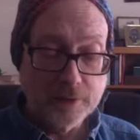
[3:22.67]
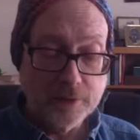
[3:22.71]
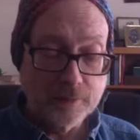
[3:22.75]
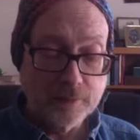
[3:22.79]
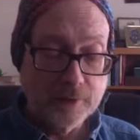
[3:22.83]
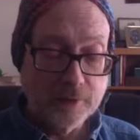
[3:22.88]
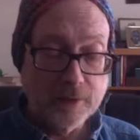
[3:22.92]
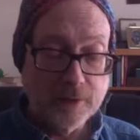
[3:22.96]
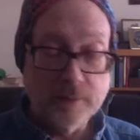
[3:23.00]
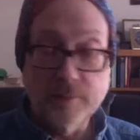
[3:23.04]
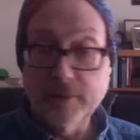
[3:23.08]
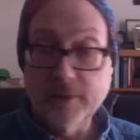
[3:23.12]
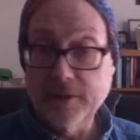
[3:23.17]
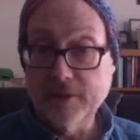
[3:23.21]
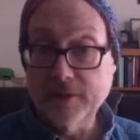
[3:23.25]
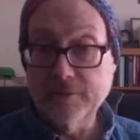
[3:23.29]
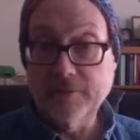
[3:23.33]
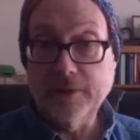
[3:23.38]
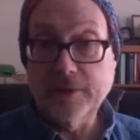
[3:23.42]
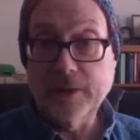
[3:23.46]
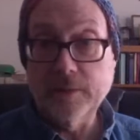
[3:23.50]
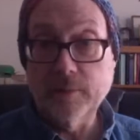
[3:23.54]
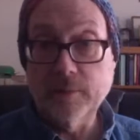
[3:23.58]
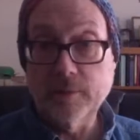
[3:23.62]
recommend
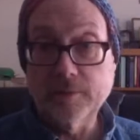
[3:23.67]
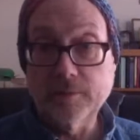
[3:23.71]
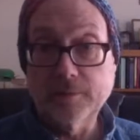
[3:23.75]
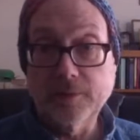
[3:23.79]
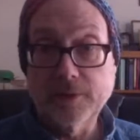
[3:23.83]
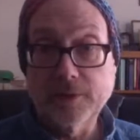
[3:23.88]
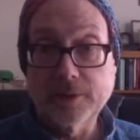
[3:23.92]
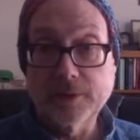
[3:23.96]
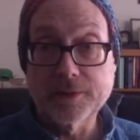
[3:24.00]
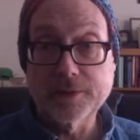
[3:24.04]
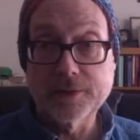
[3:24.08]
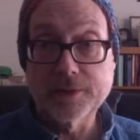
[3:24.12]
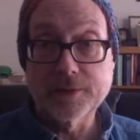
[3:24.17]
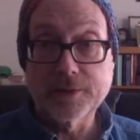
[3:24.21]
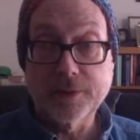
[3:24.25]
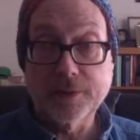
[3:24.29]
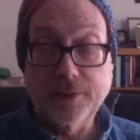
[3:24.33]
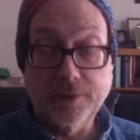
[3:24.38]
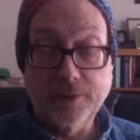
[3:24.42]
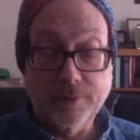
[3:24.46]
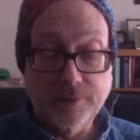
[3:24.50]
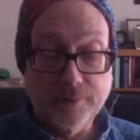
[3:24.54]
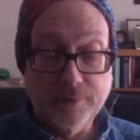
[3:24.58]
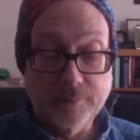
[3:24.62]
fiber flux
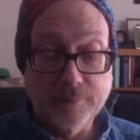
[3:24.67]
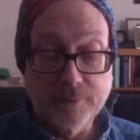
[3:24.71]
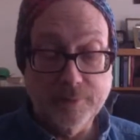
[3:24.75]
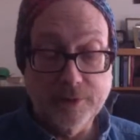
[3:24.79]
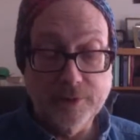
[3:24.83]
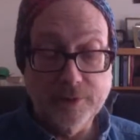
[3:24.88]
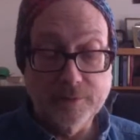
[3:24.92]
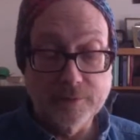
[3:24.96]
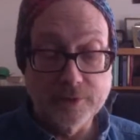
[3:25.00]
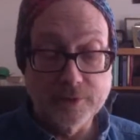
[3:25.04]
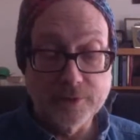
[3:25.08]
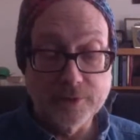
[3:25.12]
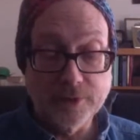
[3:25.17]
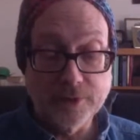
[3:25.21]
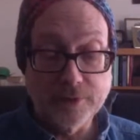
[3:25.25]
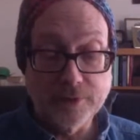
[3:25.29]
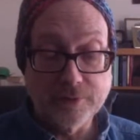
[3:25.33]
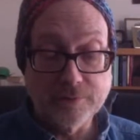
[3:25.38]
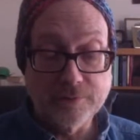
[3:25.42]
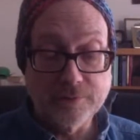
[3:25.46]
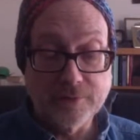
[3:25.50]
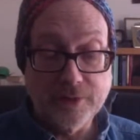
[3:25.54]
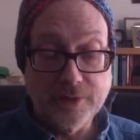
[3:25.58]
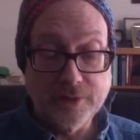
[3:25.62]
if you're not a
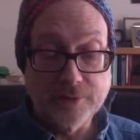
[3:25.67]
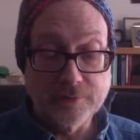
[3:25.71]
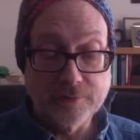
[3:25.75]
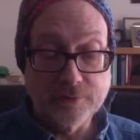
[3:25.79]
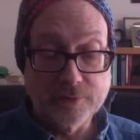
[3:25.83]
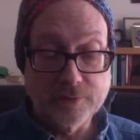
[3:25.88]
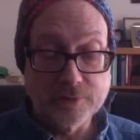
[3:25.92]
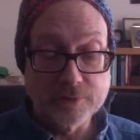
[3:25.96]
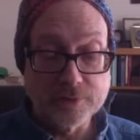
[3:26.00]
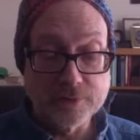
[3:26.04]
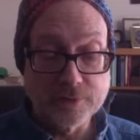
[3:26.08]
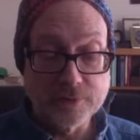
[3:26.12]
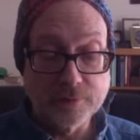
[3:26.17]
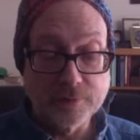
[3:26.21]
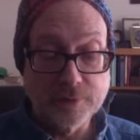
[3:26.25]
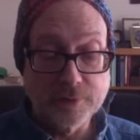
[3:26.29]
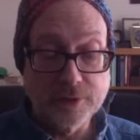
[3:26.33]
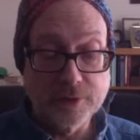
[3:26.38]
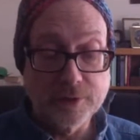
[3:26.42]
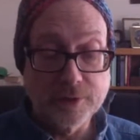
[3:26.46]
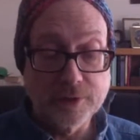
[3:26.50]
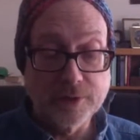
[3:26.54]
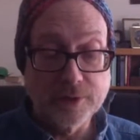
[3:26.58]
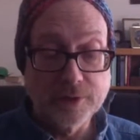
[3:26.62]
fan of hers
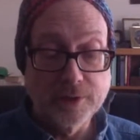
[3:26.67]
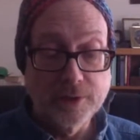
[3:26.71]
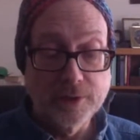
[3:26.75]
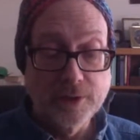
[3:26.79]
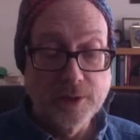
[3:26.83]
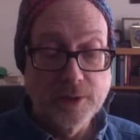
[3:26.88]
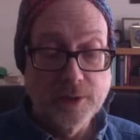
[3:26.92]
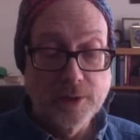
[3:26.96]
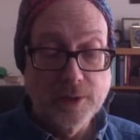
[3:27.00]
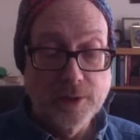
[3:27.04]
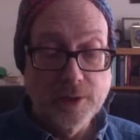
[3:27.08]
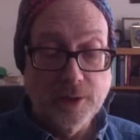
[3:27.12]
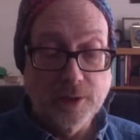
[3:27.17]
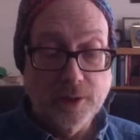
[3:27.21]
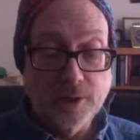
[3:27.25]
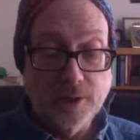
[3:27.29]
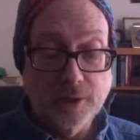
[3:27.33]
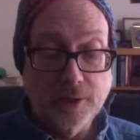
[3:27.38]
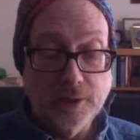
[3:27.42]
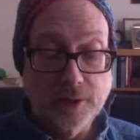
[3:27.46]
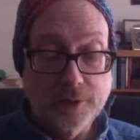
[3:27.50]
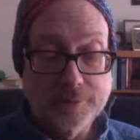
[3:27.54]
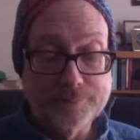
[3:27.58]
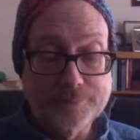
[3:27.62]
already.
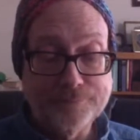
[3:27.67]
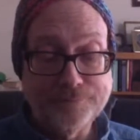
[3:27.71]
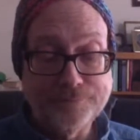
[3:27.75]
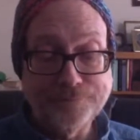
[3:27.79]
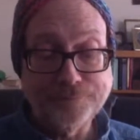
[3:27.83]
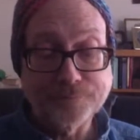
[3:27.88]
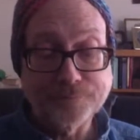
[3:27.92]
I